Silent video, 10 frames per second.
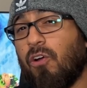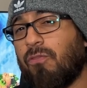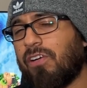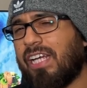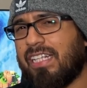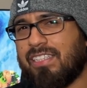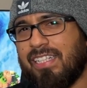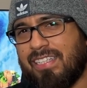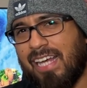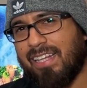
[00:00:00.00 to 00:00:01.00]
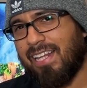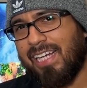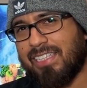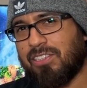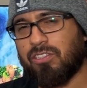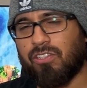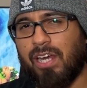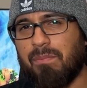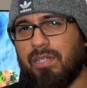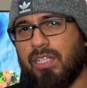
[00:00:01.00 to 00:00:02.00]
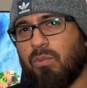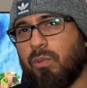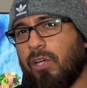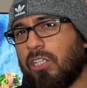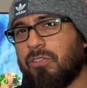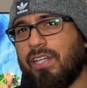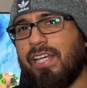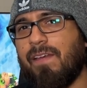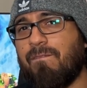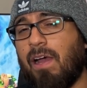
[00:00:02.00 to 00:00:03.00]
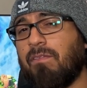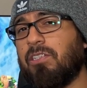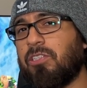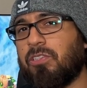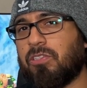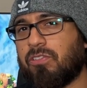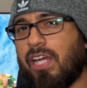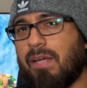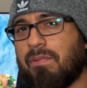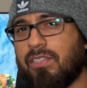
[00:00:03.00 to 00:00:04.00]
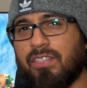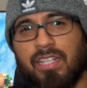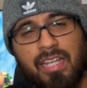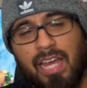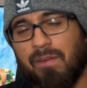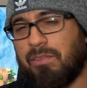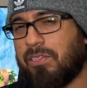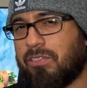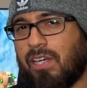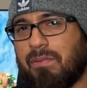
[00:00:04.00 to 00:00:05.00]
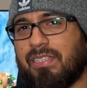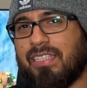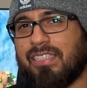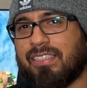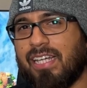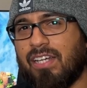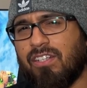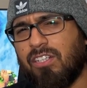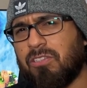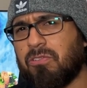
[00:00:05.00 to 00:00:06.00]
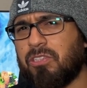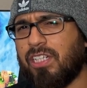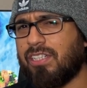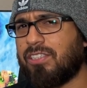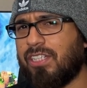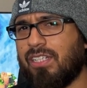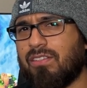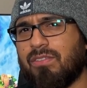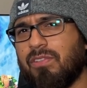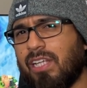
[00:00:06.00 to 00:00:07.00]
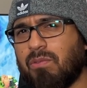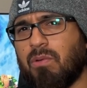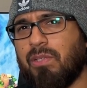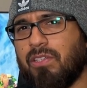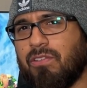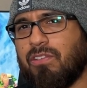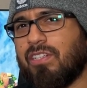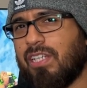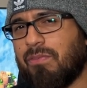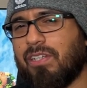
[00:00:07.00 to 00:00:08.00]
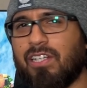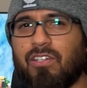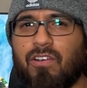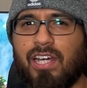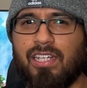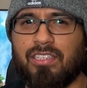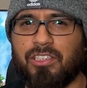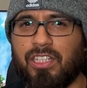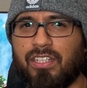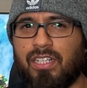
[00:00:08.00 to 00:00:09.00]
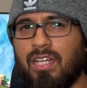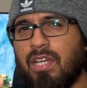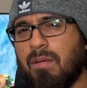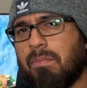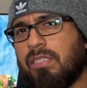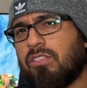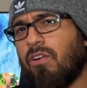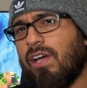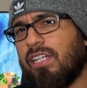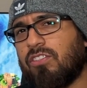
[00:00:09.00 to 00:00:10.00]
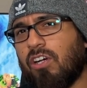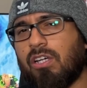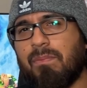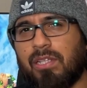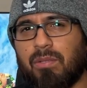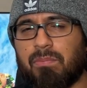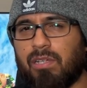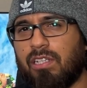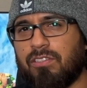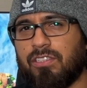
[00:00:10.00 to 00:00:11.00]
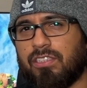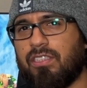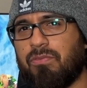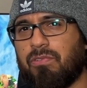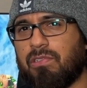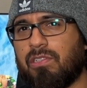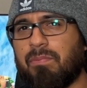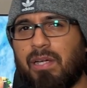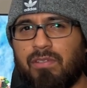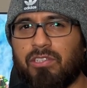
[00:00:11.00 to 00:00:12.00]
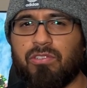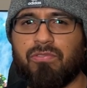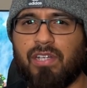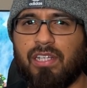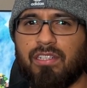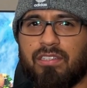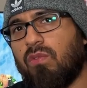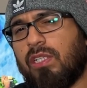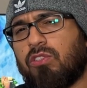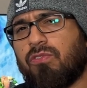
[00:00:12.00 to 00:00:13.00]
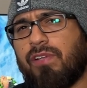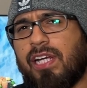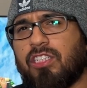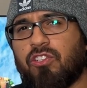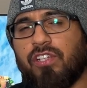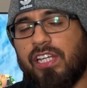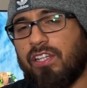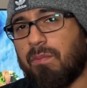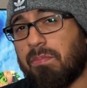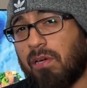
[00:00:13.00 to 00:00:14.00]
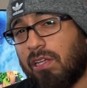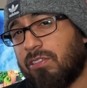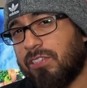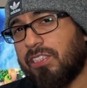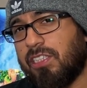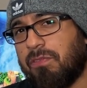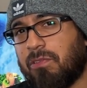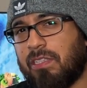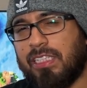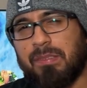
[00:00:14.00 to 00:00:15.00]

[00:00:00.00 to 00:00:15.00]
forget to hit that like and subscribe button. We are trying to hit 500 subscribers. Every subscriber does count, and also share the channel. If you like what we do, you're definitely going to go ahead and share it. But let's go ahead and talk about the Brawler 64 by Retro Fighters. Retro Fighters created the Brawler 64 that's